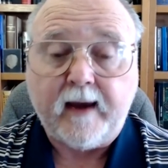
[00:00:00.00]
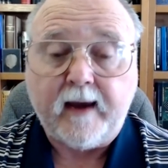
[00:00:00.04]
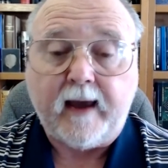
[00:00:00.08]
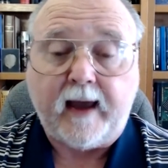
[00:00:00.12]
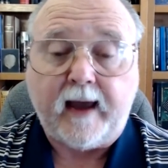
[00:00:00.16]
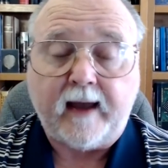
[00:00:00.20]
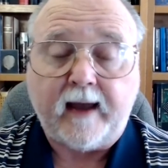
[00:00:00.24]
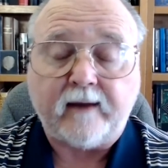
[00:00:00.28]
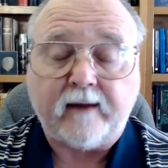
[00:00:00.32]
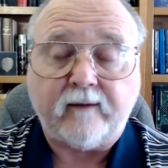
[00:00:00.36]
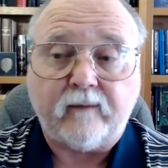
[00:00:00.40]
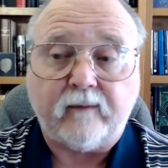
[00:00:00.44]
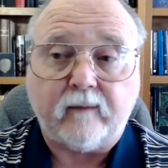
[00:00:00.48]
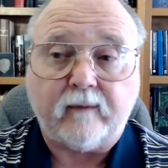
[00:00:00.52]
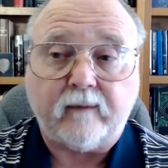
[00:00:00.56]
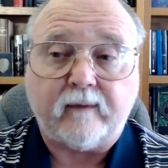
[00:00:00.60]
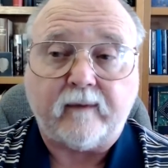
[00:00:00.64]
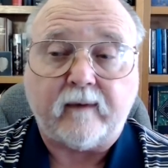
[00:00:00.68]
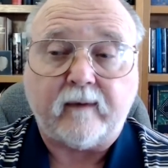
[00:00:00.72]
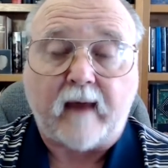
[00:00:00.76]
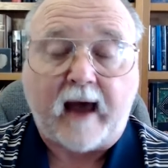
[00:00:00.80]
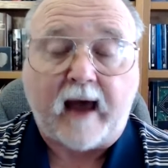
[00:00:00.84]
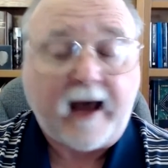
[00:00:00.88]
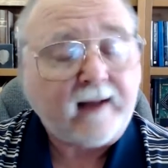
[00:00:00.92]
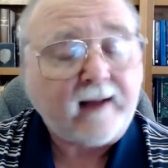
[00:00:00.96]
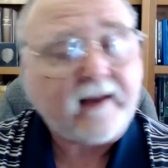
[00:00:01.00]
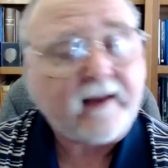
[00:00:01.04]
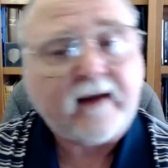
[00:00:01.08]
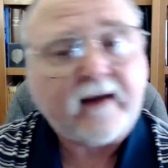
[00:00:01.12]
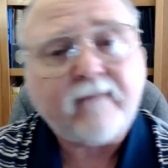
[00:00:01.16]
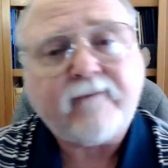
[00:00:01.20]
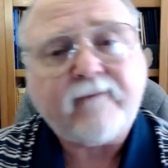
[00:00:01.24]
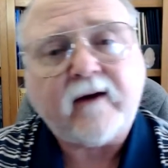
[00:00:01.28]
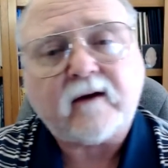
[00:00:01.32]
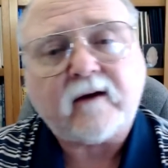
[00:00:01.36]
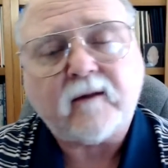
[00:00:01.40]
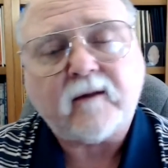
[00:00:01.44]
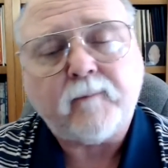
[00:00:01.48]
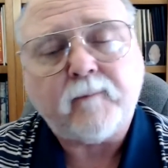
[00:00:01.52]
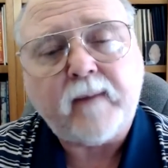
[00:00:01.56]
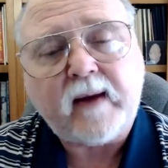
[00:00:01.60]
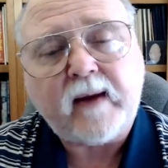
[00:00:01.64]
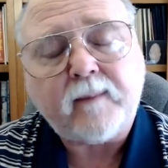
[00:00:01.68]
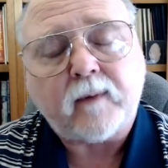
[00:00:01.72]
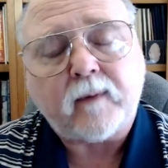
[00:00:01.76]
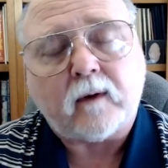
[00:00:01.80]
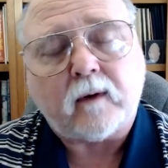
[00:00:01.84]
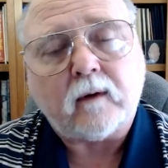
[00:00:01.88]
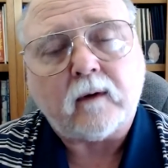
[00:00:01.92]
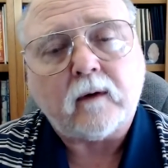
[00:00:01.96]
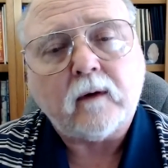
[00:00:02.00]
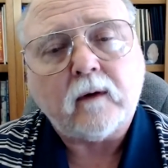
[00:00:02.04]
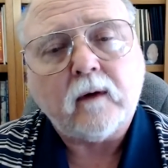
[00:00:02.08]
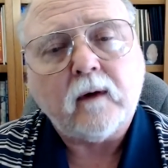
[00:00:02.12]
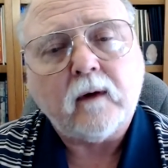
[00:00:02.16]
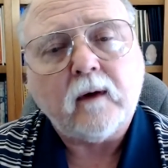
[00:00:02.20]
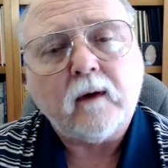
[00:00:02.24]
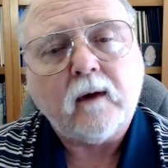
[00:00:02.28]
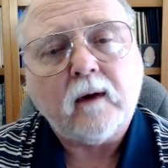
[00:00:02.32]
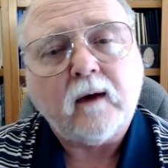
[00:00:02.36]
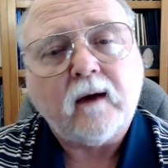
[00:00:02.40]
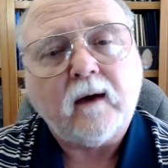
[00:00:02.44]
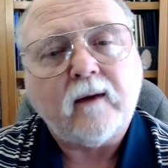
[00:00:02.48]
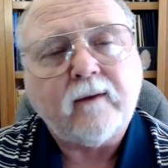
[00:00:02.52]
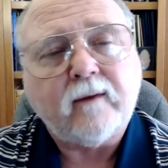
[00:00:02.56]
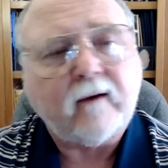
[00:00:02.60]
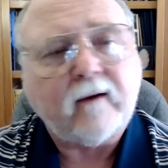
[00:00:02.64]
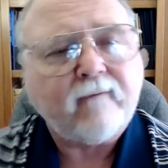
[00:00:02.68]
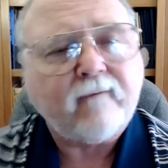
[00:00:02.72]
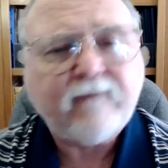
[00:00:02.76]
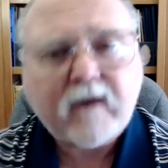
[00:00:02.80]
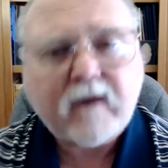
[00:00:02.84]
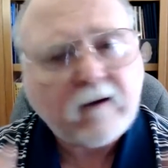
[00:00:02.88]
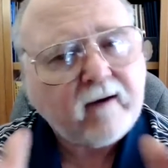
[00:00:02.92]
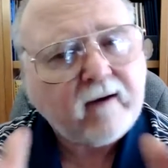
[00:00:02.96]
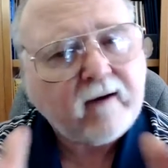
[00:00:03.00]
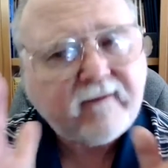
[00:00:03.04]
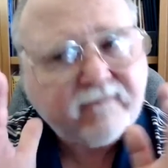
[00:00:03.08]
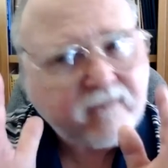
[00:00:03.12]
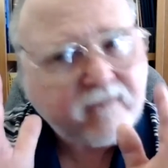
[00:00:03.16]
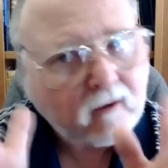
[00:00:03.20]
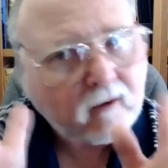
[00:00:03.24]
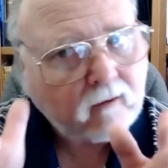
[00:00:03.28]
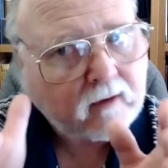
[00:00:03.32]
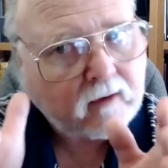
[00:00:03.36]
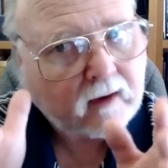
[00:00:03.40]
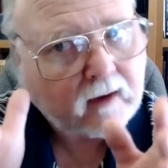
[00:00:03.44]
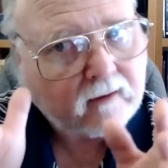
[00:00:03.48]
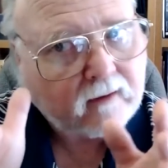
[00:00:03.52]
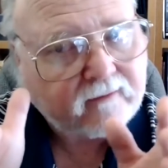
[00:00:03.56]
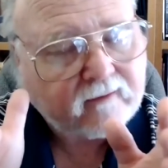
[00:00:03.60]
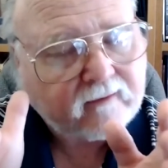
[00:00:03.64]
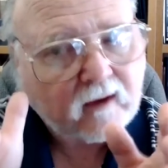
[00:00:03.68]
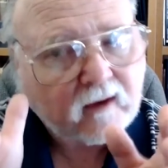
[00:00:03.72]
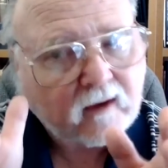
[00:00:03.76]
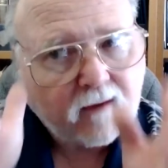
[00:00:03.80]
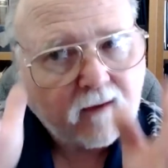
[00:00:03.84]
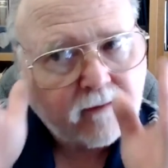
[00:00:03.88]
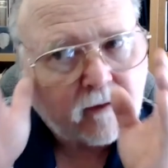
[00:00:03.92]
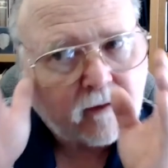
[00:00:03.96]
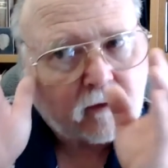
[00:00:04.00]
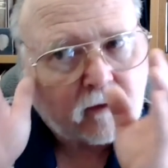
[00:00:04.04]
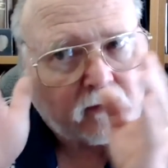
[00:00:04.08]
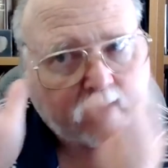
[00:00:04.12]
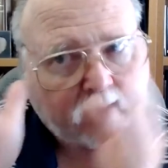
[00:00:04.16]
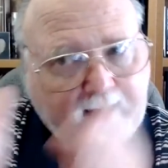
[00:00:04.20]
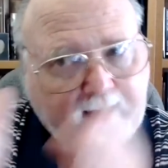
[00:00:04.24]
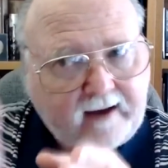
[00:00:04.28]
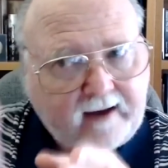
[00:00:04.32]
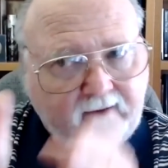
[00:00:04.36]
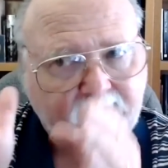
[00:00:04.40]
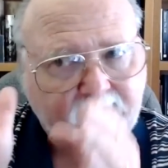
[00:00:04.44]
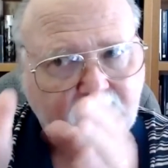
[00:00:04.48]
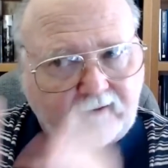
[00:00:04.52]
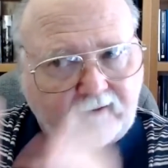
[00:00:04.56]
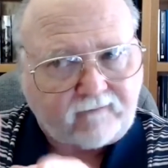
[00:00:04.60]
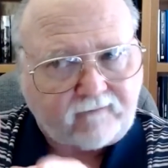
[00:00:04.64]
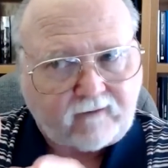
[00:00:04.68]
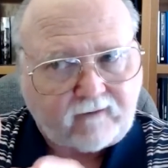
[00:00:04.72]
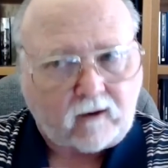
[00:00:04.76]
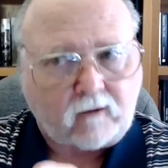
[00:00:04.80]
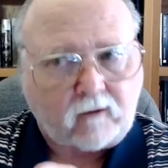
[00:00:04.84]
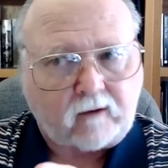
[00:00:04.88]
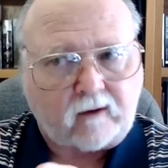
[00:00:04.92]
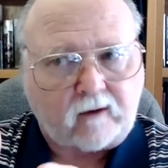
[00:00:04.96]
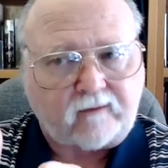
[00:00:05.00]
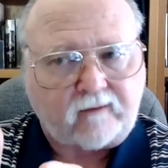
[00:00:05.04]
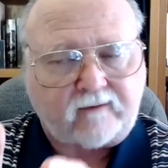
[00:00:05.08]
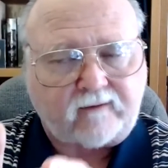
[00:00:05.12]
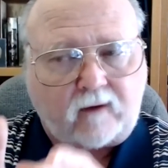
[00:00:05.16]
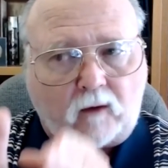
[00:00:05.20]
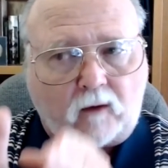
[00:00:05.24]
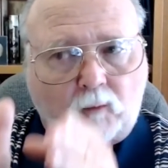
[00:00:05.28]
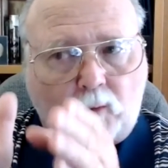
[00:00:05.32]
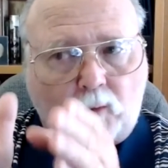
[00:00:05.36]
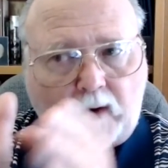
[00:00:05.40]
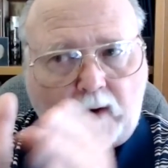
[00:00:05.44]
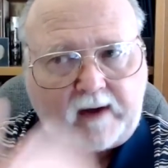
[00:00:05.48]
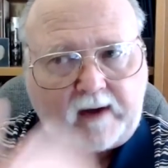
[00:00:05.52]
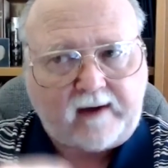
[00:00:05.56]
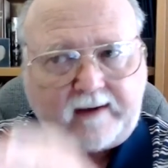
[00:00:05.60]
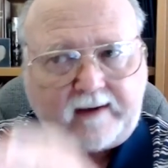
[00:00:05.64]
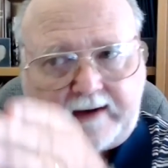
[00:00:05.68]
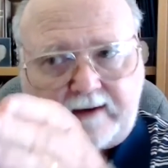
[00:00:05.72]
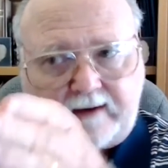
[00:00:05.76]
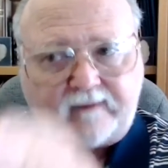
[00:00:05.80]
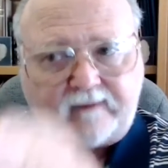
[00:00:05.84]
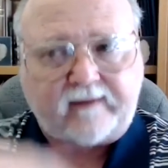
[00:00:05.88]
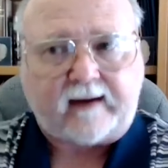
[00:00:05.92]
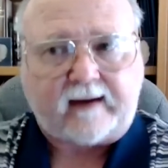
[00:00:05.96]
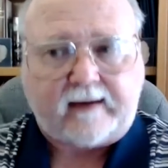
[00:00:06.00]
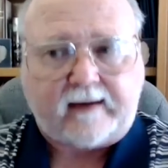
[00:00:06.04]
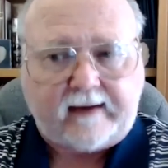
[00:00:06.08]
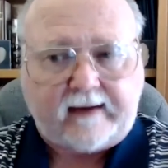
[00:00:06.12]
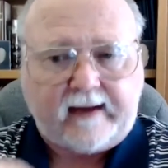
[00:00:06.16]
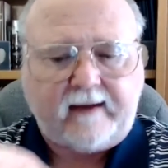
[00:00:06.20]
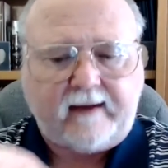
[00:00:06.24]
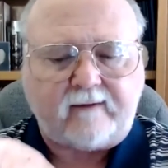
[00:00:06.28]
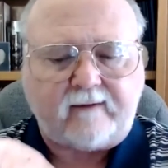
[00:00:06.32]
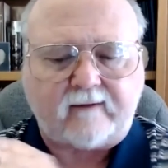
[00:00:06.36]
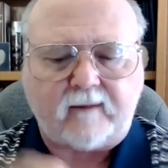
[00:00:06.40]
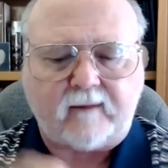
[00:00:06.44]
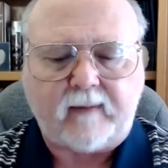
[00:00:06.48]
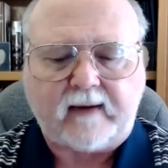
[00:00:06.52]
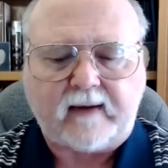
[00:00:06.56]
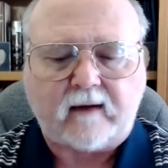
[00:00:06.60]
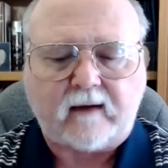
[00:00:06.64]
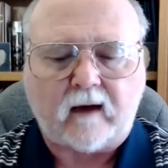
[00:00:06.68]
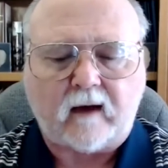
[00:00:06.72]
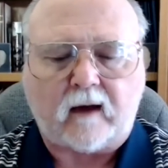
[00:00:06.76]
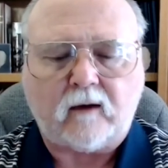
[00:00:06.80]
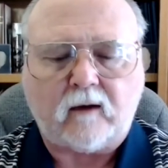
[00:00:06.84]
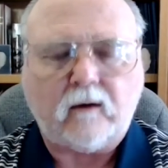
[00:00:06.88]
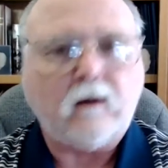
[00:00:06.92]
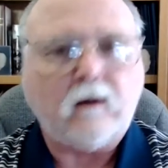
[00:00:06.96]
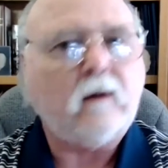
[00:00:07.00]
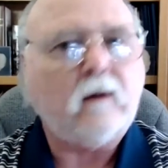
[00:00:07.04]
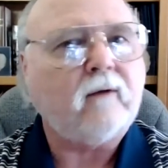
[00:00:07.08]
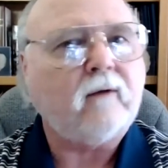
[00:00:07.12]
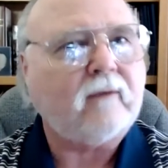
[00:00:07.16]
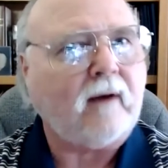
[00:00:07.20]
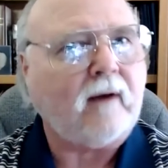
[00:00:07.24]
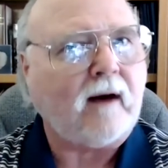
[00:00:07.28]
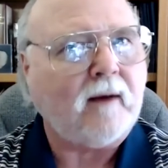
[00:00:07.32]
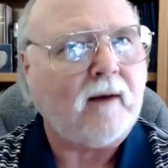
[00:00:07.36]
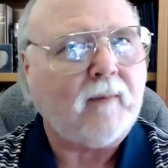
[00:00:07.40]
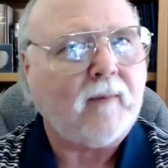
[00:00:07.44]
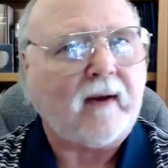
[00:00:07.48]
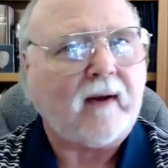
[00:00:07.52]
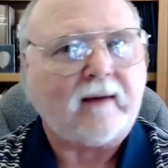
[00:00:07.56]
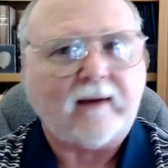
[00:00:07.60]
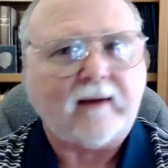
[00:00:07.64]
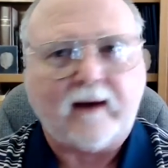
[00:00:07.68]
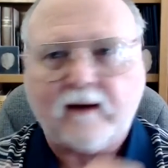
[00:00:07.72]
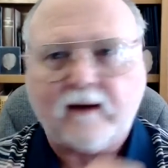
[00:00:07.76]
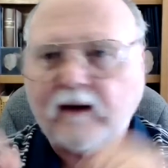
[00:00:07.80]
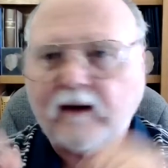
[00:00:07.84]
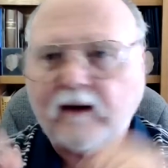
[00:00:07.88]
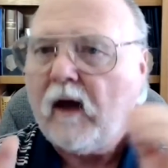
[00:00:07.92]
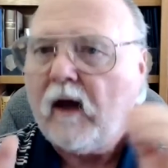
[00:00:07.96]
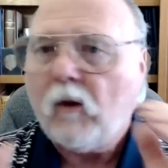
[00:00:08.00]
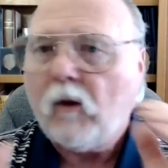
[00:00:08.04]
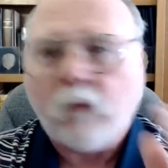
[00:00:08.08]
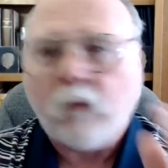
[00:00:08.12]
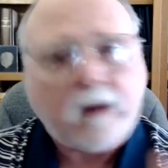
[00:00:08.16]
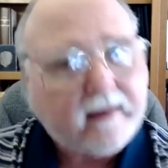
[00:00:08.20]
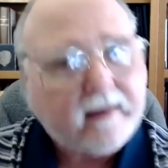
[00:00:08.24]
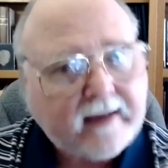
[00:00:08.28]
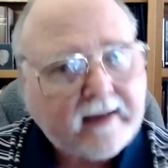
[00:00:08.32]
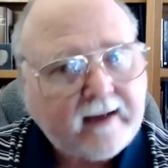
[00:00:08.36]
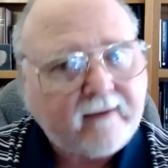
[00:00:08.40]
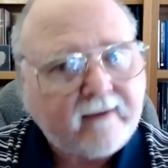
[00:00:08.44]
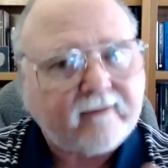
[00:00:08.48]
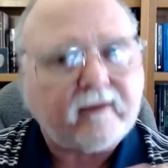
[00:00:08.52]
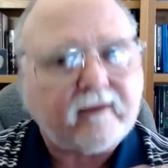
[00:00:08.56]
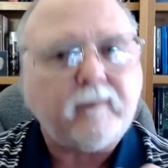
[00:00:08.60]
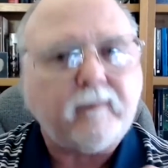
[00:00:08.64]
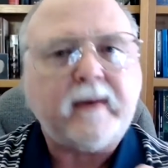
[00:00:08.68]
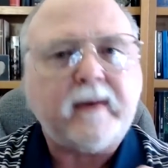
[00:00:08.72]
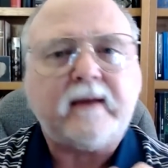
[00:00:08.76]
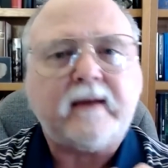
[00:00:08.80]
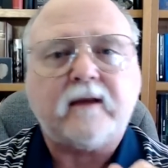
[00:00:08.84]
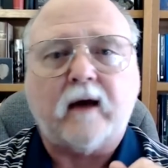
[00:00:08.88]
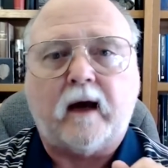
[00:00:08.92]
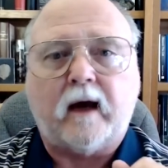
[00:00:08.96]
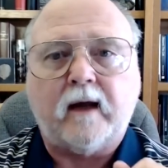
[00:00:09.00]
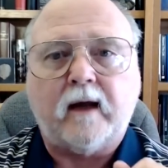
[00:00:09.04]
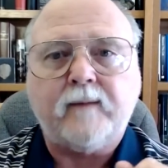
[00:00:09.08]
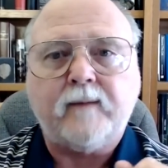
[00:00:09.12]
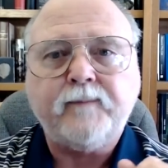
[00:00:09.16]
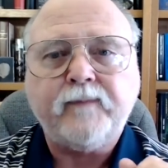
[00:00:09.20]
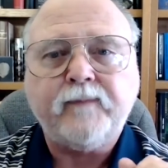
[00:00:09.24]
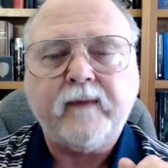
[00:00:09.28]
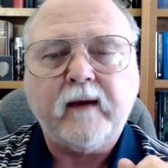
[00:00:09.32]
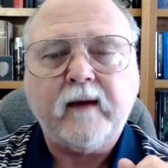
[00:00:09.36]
And highly effective people, they're very focused. They're laser focused on what it is that needs to be done. Sorry about that. What needs to be done.